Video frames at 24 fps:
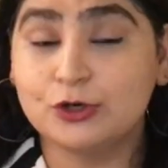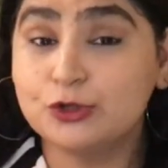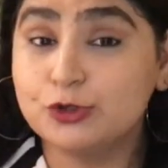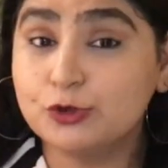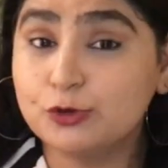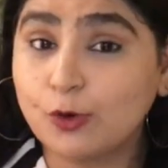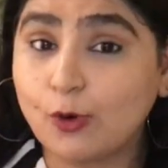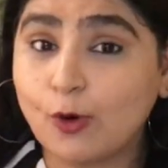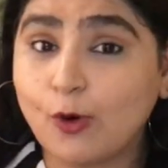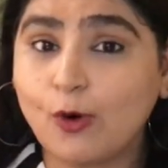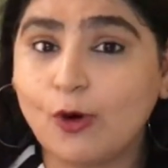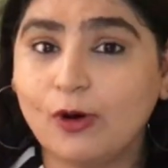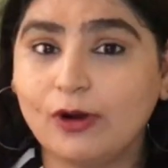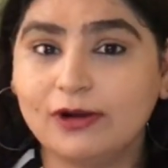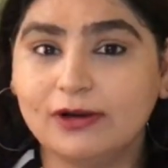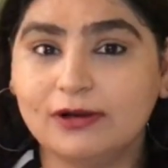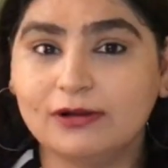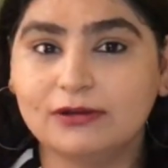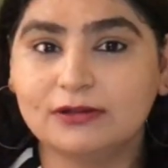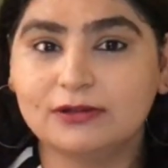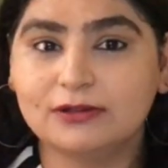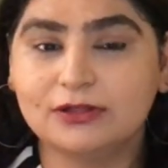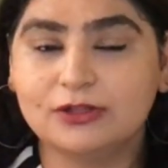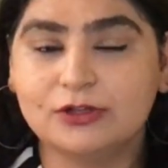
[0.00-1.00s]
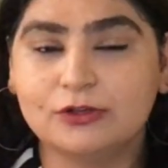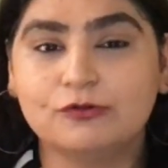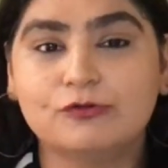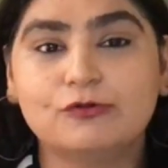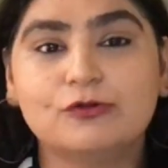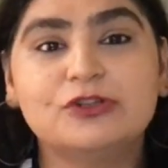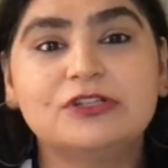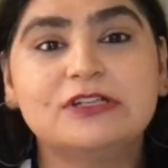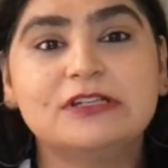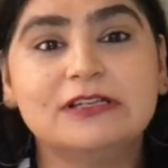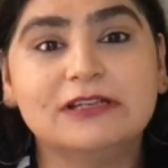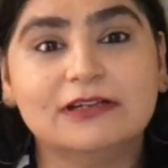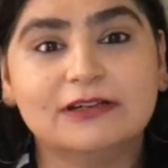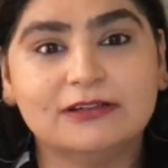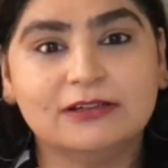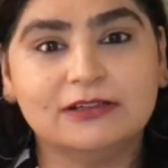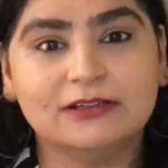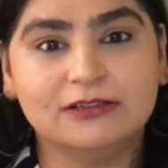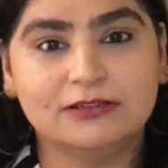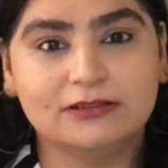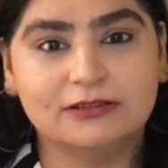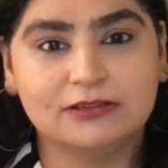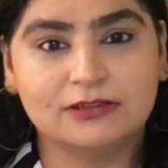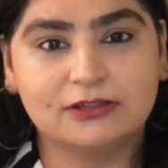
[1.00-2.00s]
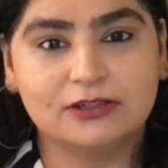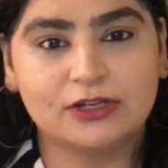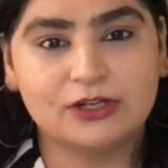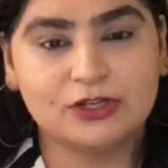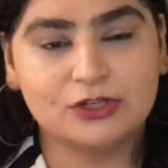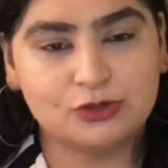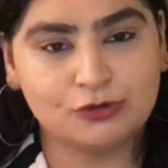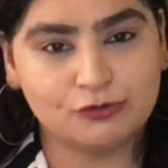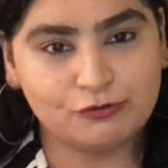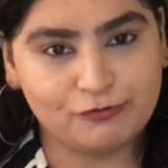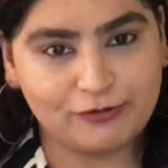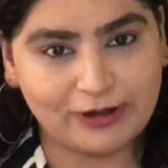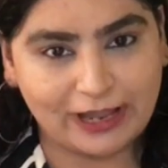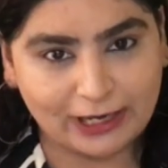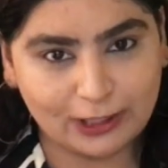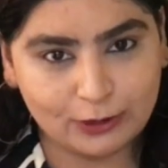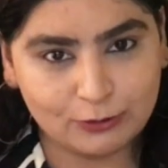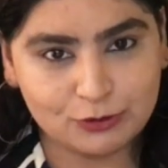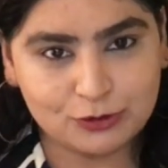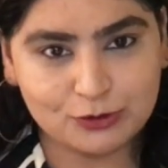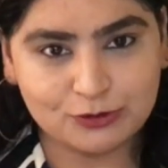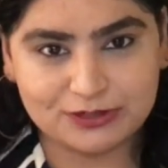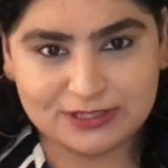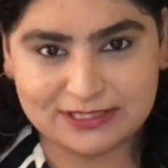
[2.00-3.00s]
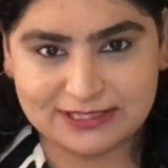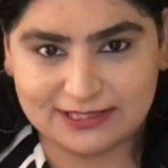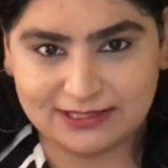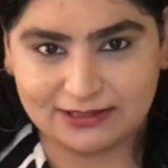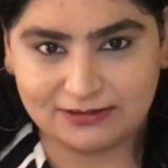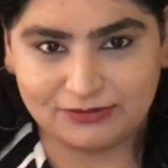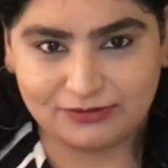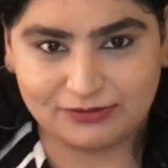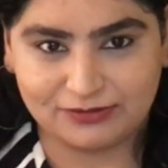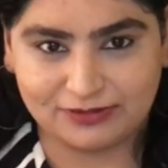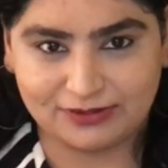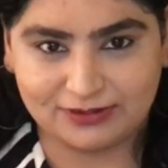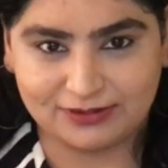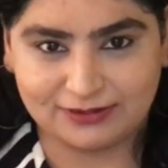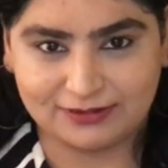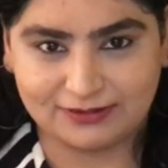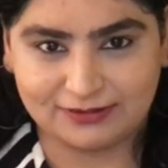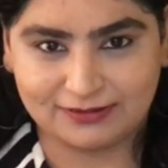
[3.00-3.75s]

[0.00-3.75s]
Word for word: You all would learn to value yourself